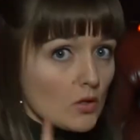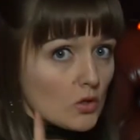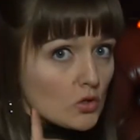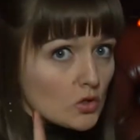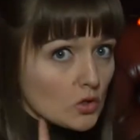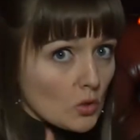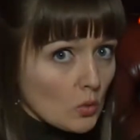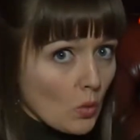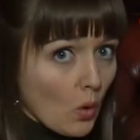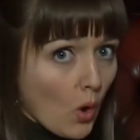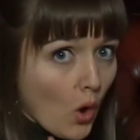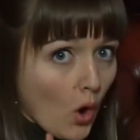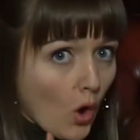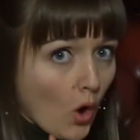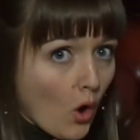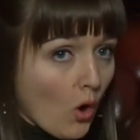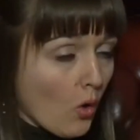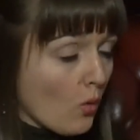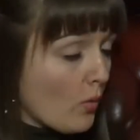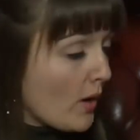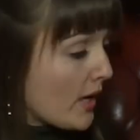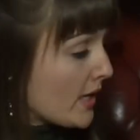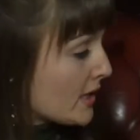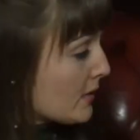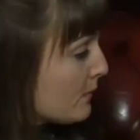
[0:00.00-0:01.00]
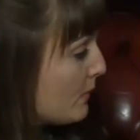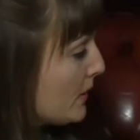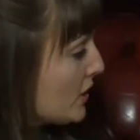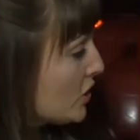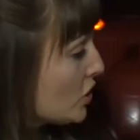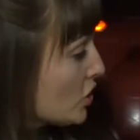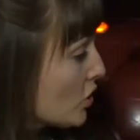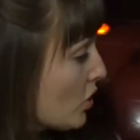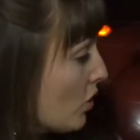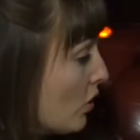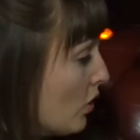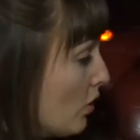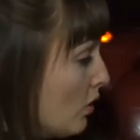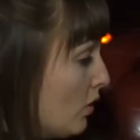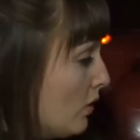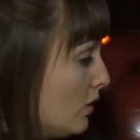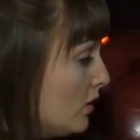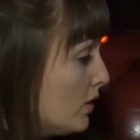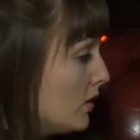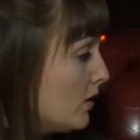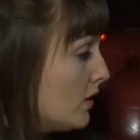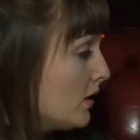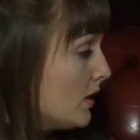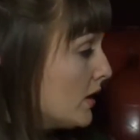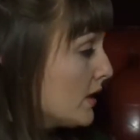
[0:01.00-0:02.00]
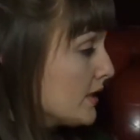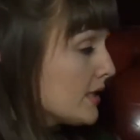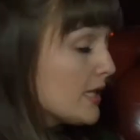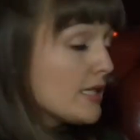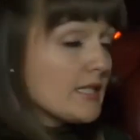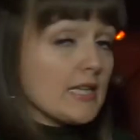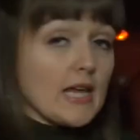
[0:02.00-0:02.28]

So always be sure to